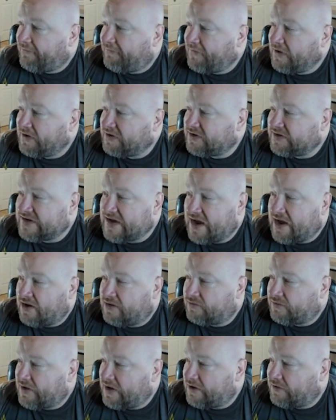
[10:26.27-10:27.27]
face
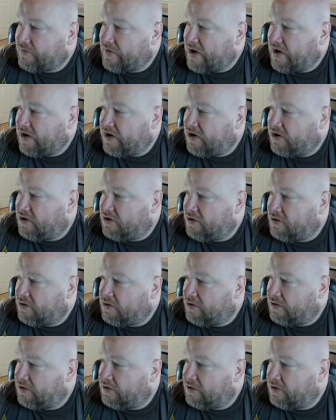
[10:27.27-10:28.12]
down, like right here